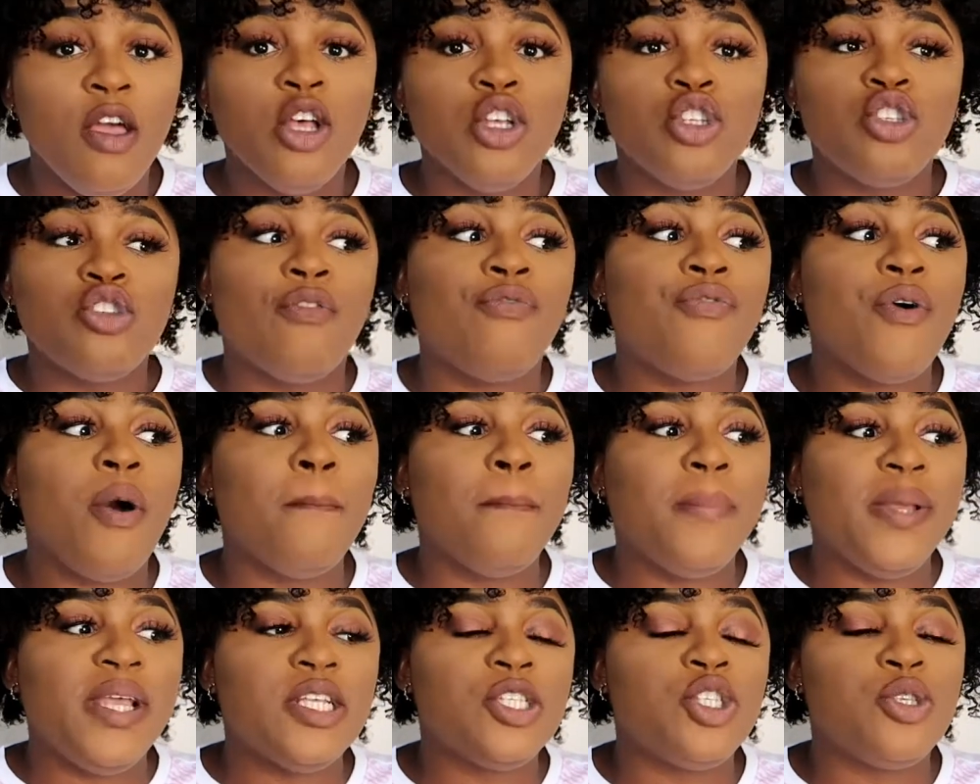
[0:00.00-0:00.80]
So for
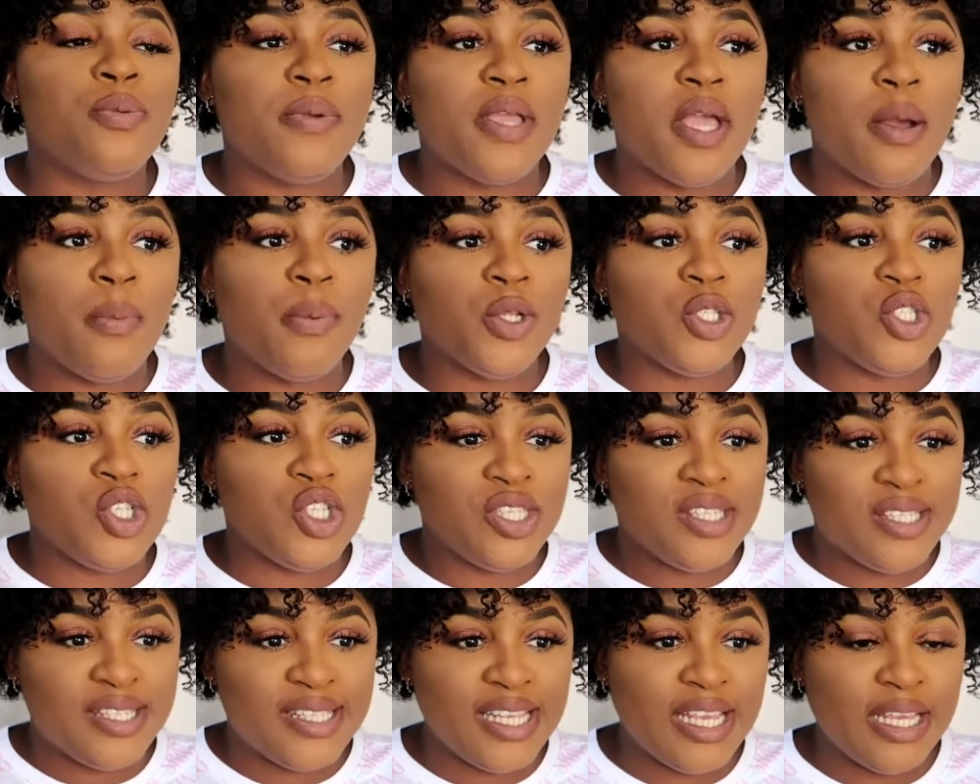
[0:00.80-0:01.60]
me to be able to
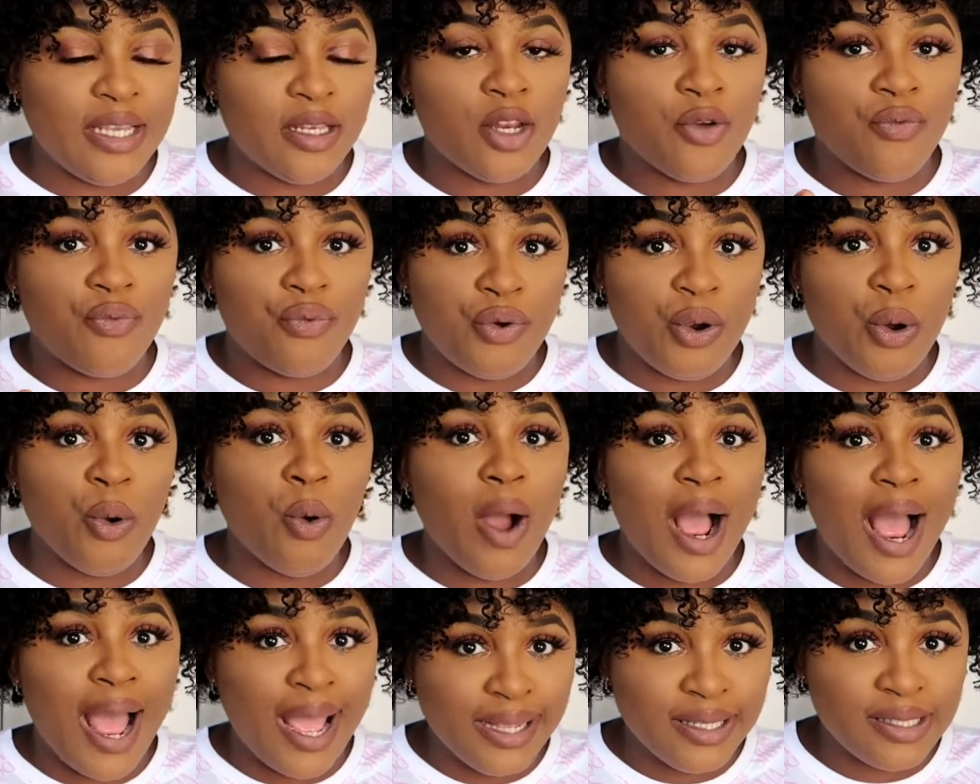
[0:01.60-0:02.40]
see the
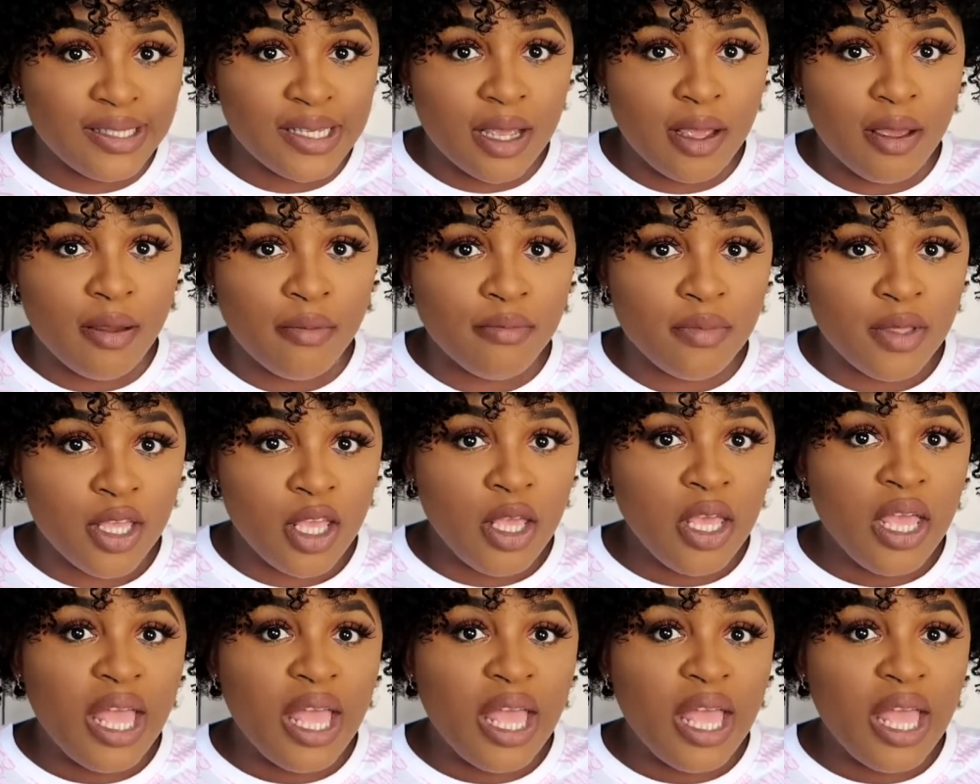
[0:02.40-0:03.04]
real item,